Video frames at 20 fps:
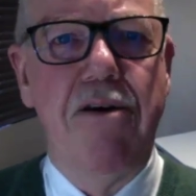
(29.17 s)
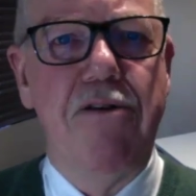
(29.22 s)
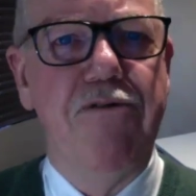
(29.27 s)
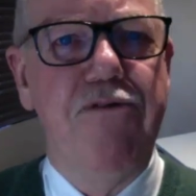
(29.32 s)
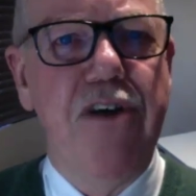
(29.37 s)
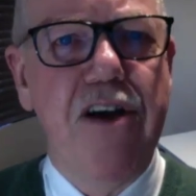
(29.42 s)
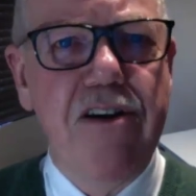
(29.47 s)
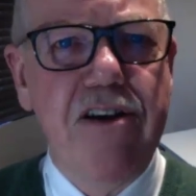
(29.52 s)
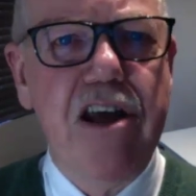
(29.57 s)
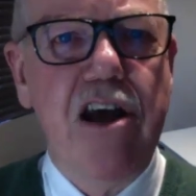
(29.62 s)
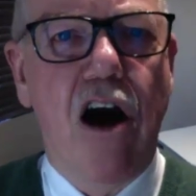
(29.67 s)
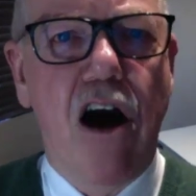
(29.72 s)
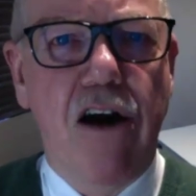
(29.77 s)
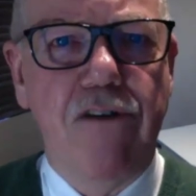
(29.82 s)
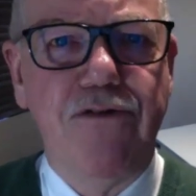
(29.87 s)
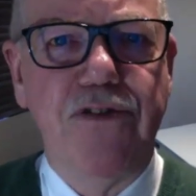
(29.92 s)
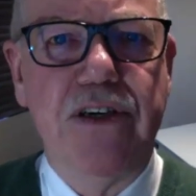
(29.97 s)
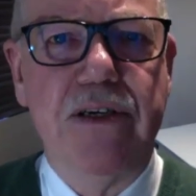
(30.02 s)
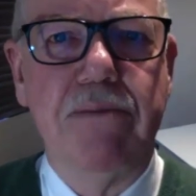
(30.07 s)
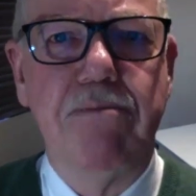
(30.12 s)
Very
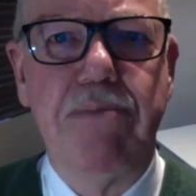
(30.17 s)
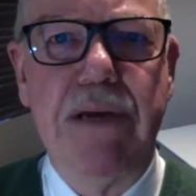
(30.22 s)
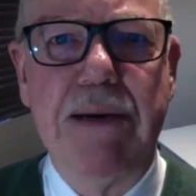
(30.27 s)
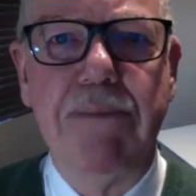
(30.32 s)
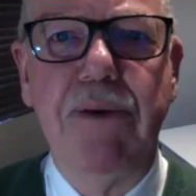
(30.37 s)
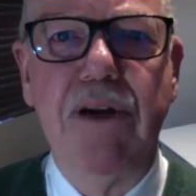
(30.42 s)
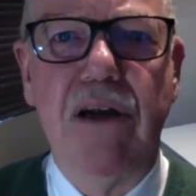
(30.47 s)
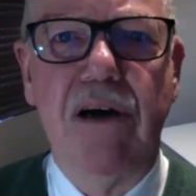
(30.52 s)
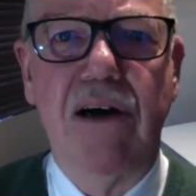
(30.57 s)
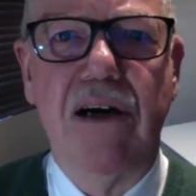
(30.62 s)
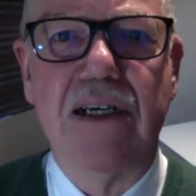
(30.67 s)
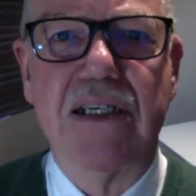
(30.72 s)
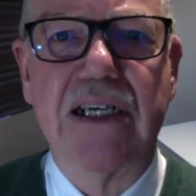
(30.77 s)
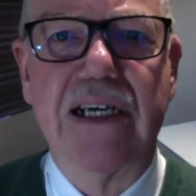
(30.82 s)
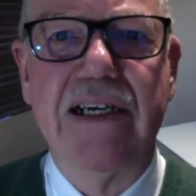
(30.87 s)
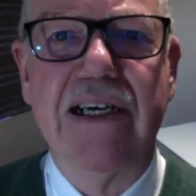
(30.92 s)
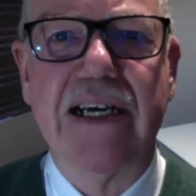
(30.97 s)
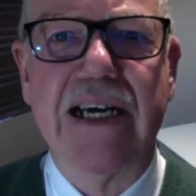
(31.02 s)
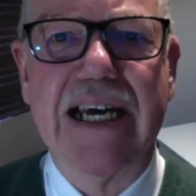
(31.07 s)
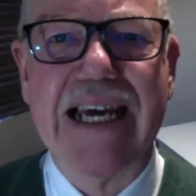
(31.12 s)
often people ask,
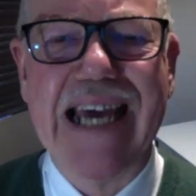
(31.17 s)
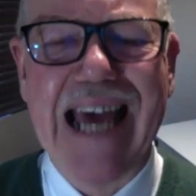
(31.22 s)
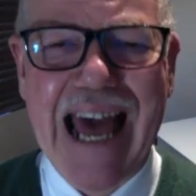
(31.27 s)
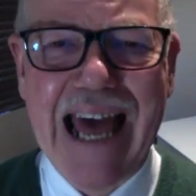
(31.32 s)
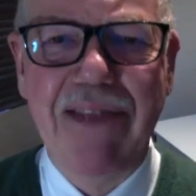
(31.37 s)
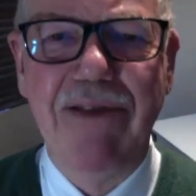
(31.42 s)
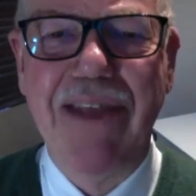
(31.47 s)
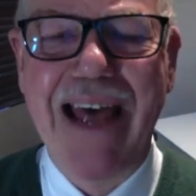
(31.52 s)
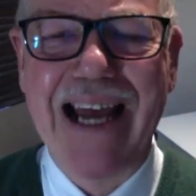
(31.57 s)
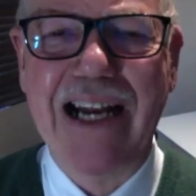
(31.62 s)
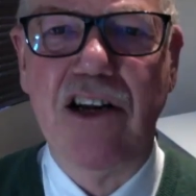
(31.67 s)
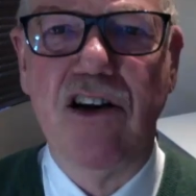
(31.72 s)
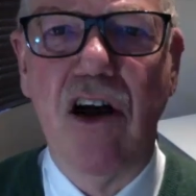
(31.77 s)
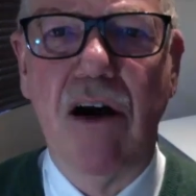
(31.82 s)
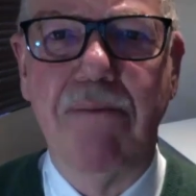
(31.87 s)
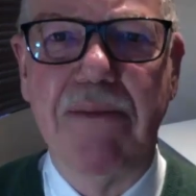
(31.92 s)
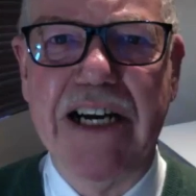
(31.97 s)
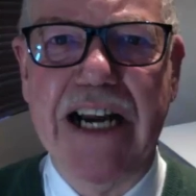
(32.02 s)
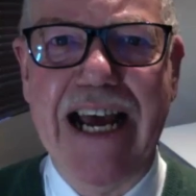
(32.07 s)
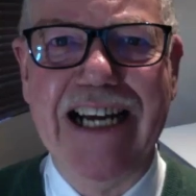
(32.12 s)
can that
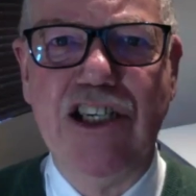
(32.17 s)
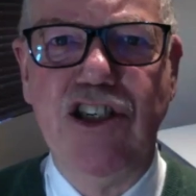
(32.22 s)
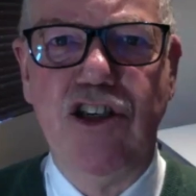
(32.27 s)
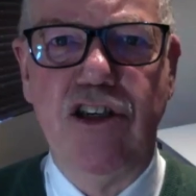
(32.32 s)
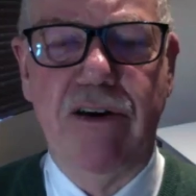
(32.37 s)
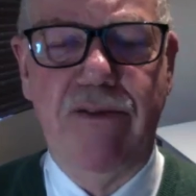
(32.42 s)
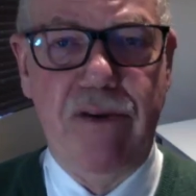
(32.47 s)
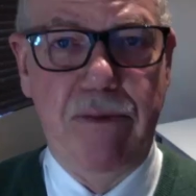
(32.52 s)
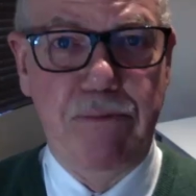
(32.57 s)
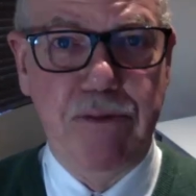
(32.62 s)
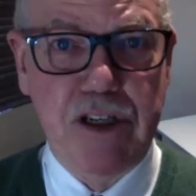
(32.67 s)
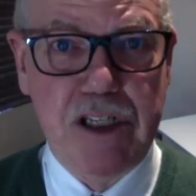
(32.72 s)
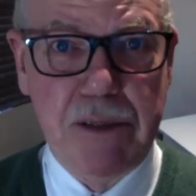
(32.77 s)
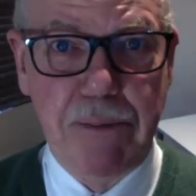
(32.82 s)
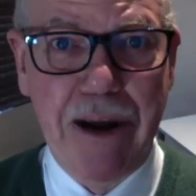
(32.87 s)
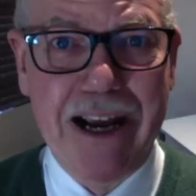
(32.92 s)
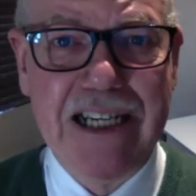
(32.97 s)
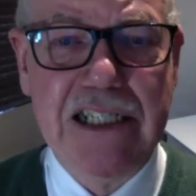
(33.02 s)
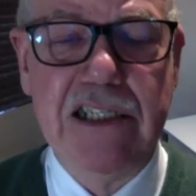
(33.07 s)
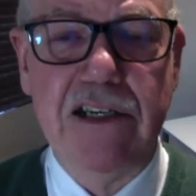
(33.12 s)
nomination of a
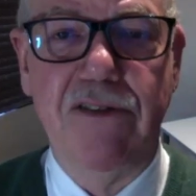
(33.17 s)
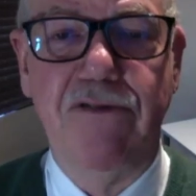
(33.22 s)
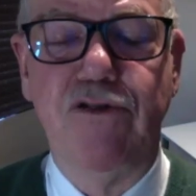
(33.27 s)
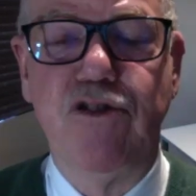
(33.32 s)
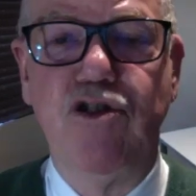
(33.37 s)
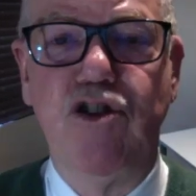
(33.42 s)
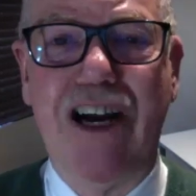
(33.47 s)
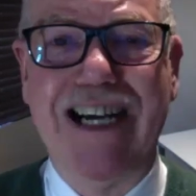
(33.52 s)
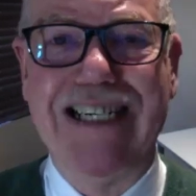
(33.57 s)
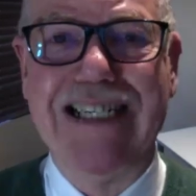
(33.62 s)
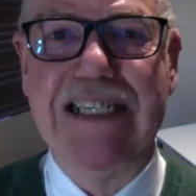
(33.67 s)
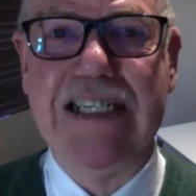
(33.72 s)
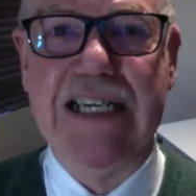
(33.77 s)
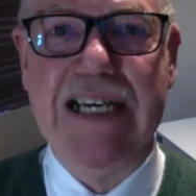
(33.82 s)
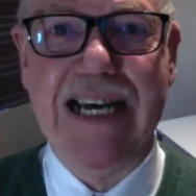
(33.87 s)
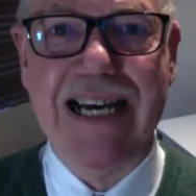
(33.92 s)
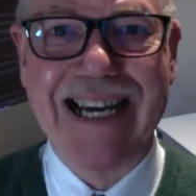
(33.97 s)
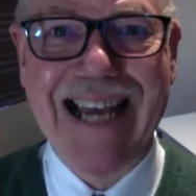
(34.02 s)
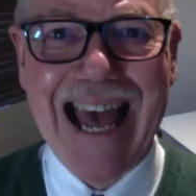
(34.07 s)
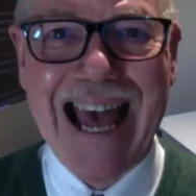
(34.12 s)
prospective
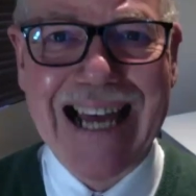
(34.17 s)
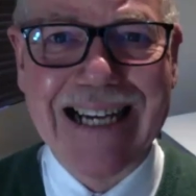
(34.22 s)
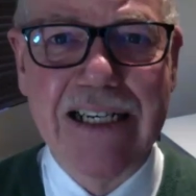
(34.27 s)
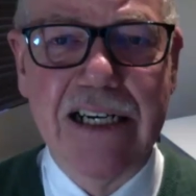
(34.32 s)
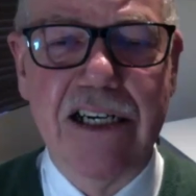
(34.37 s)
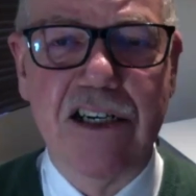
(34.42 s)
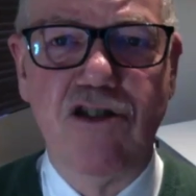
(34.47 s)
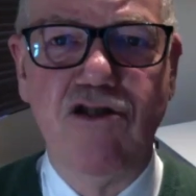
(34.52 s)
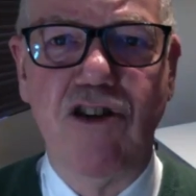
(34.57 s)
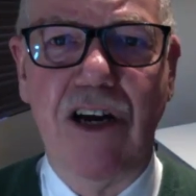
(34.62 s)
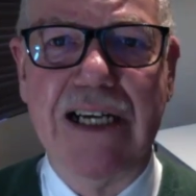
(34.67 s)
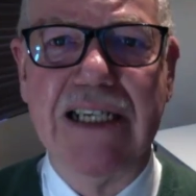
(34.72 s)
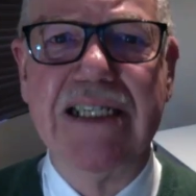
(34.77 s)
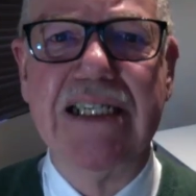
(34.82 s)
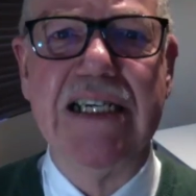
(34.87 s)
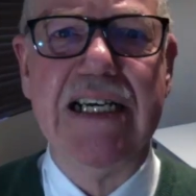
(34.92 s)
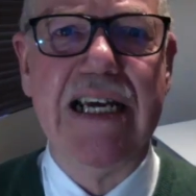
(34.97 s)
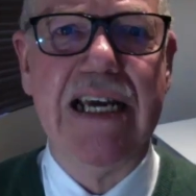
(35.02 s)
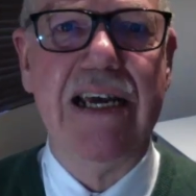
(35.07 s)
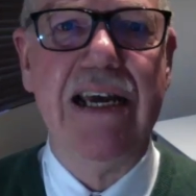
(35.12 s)
trustee, candidate
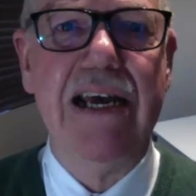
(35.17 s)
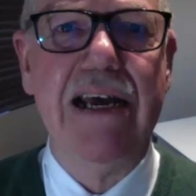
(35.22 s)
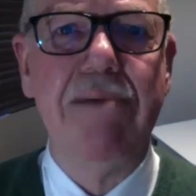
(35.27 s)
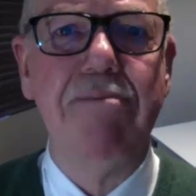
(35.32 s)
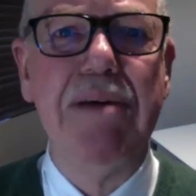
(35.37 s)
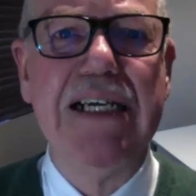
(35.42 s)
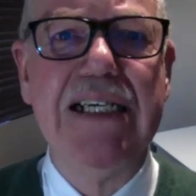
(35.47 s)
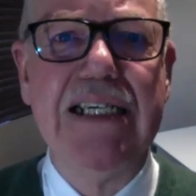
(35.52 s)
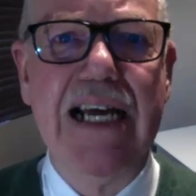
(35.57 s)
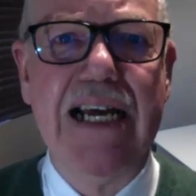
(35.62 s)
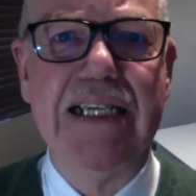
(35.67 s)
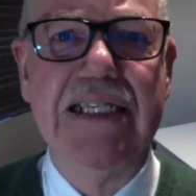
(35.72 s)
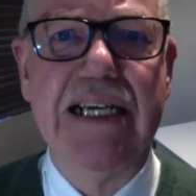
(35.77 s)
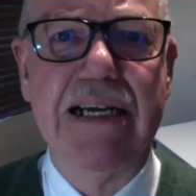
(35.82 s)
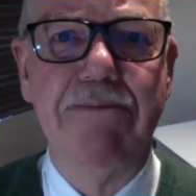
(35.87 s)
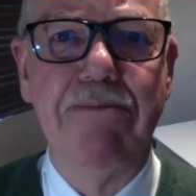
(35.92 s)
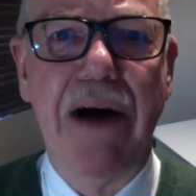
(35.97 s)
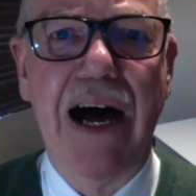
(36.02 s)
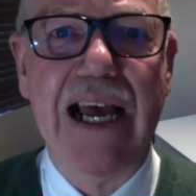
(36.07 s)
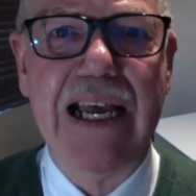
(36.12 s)
trustee, be sent in
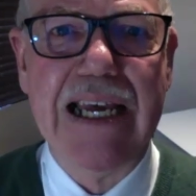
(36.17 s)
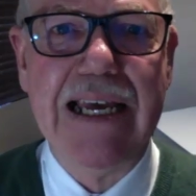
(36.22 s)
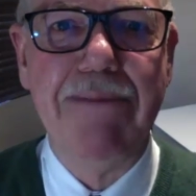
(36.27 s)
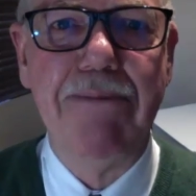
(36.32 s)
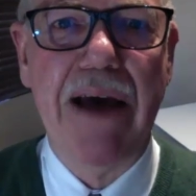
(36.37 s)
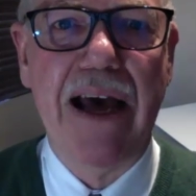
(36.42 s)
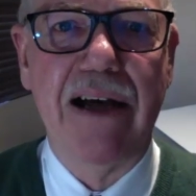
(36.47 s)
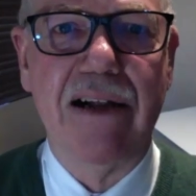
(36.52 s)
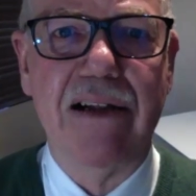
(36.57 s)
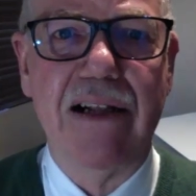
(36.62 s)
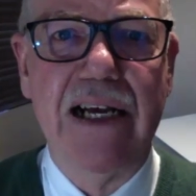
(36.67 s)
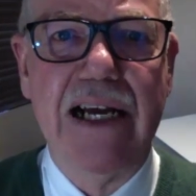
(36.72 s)
by email?